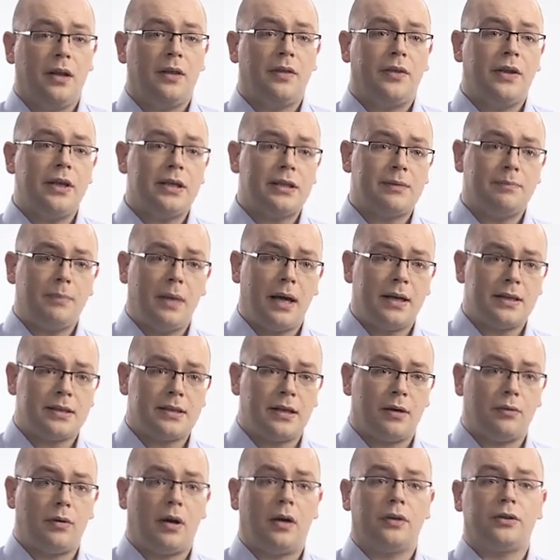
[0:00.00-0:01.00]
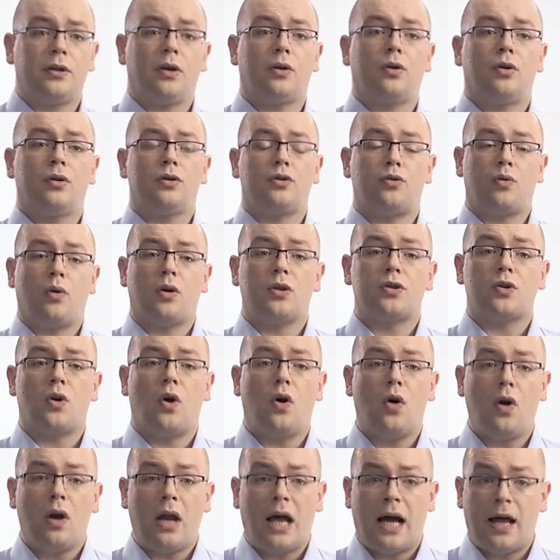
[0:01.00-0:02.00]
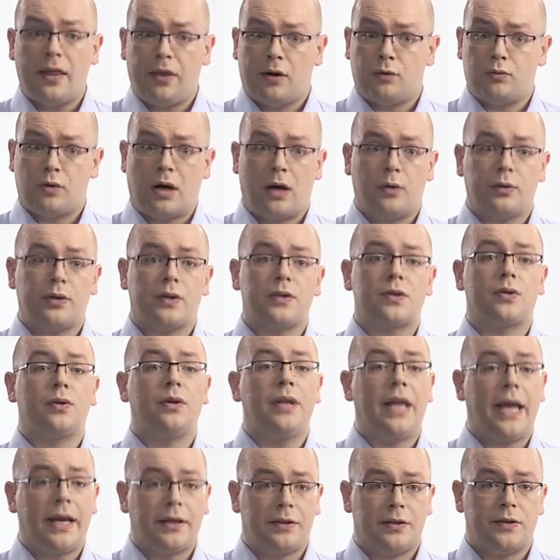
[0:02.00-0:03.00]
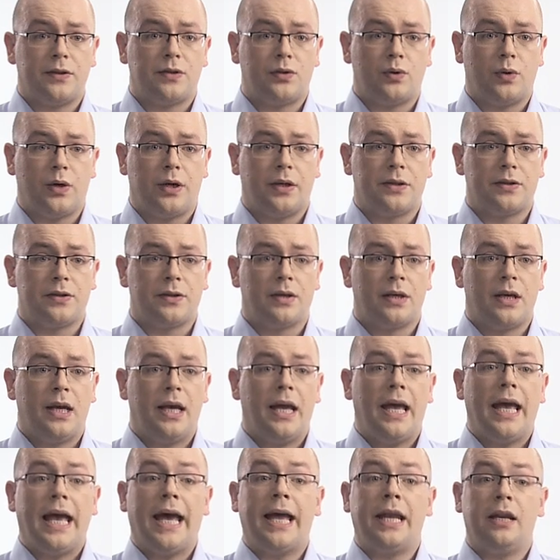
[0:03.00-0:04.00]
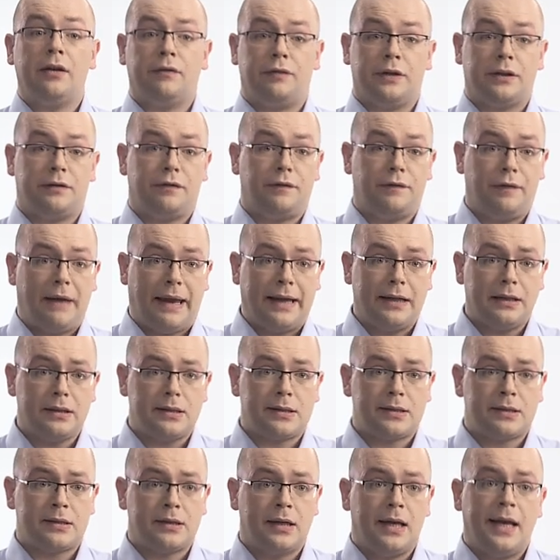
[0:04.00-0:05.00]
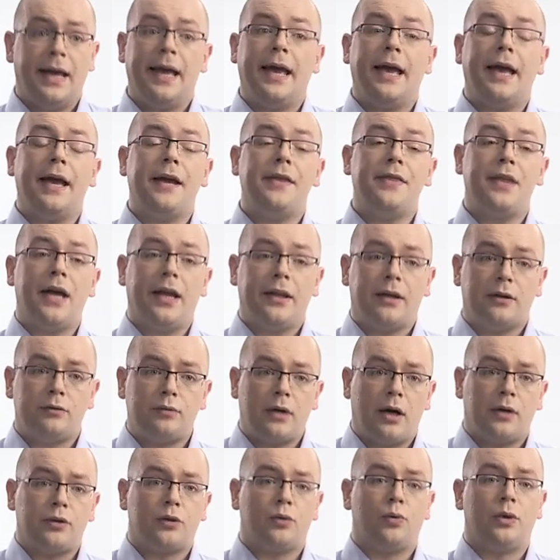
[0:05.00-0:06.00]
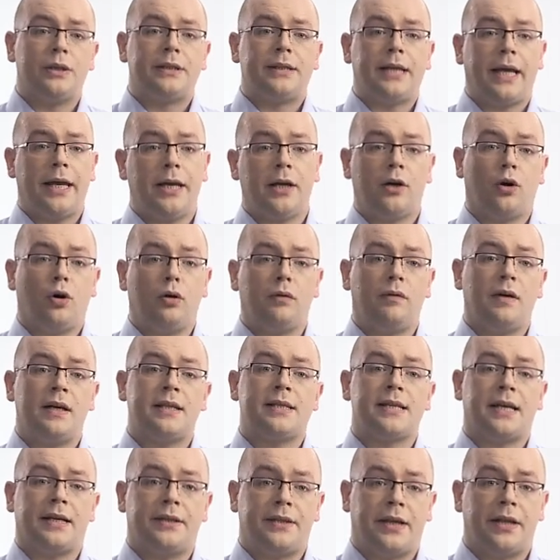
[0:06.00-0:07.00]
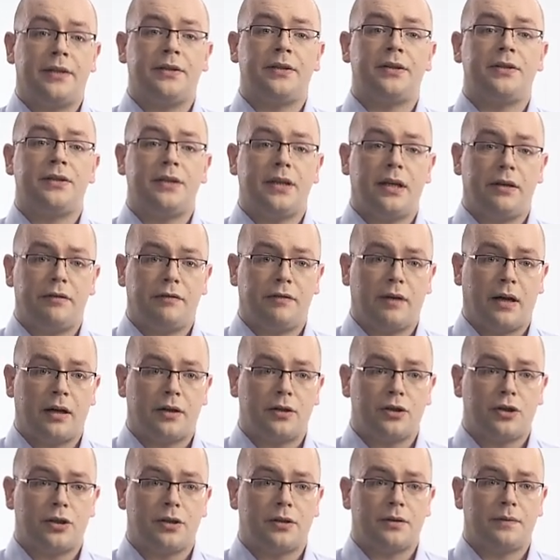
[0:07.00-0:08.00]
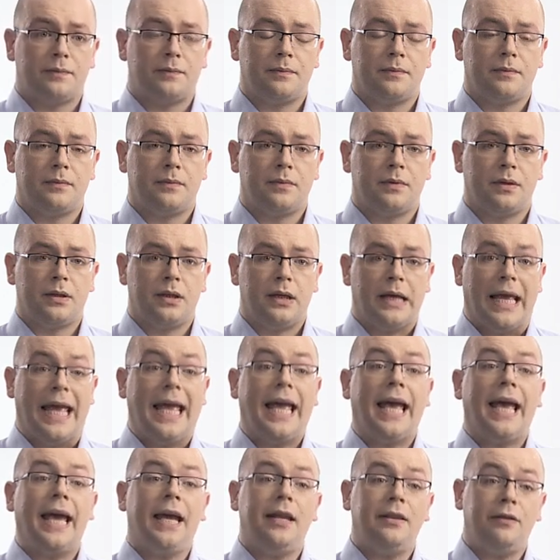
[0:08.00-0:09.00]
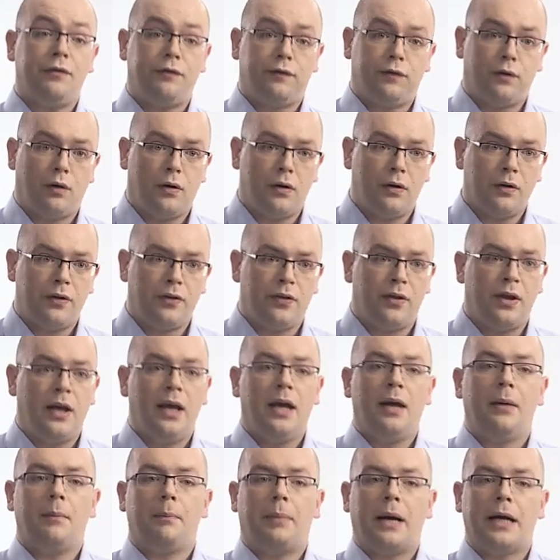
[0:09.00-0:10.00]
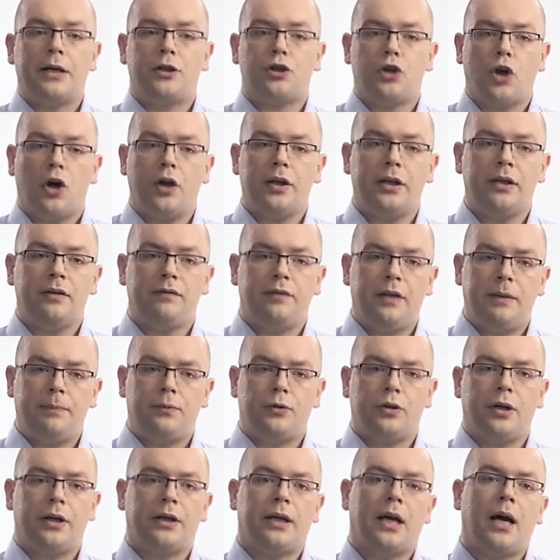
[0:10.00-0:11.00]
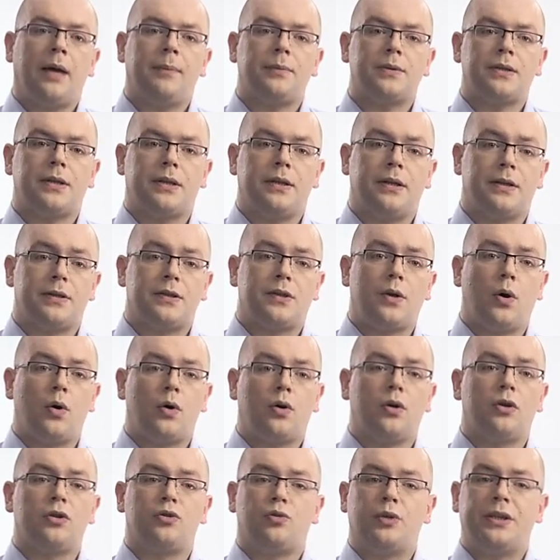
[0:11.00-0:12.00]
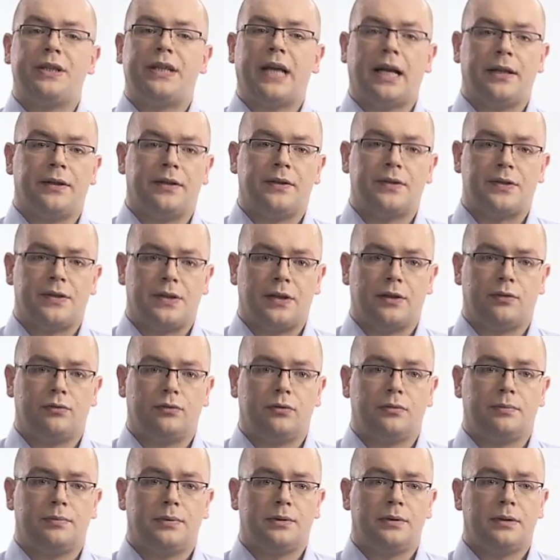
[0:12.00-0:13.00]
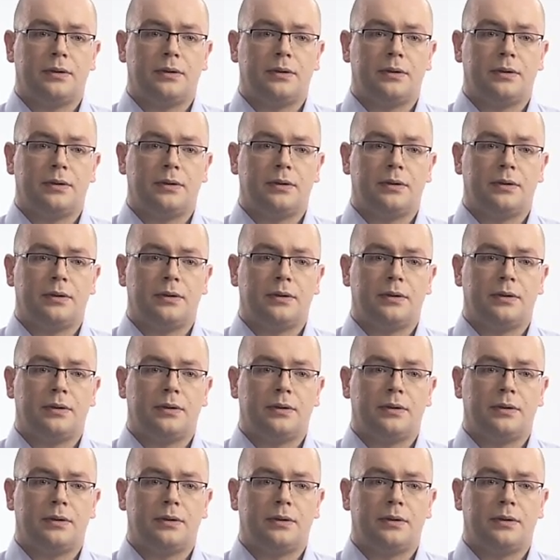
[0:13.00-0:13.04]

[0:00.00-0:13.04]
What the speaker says: This master router controls all other routers connected to it. And if it fails, another router will take over its identity and function. And fourth, by joining Viprinet hubs in a so-called redundancy group.